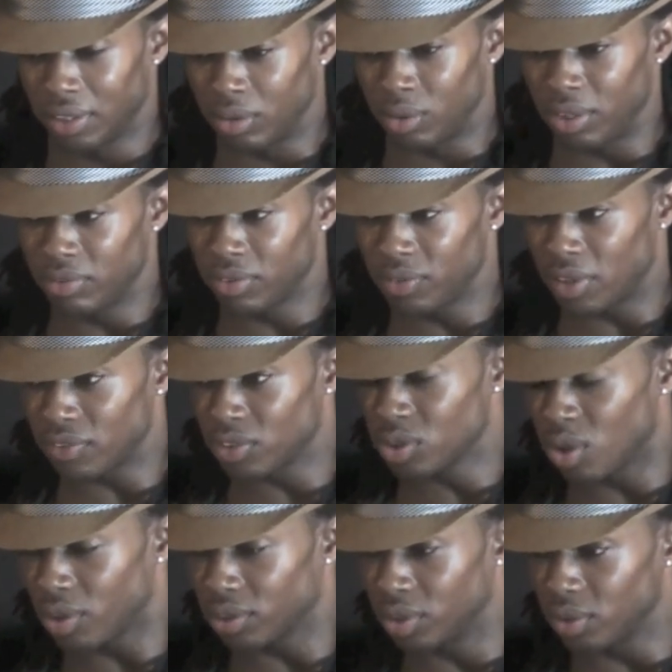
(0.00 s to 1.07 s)
You know, even if you have to
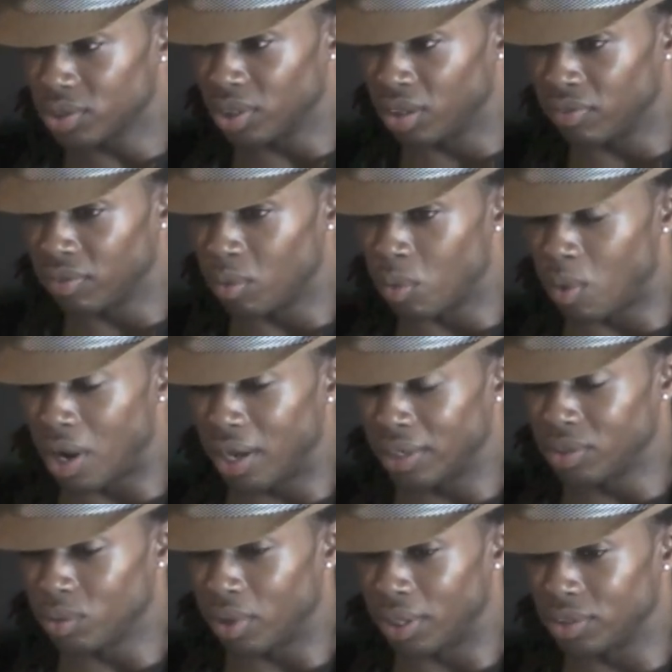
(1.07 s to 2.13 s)
talk to yourself, why
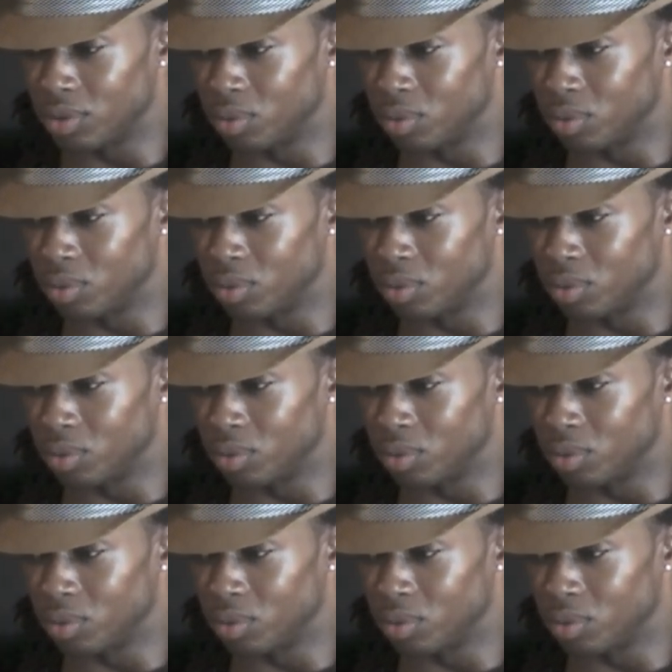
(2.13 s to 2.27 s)
do I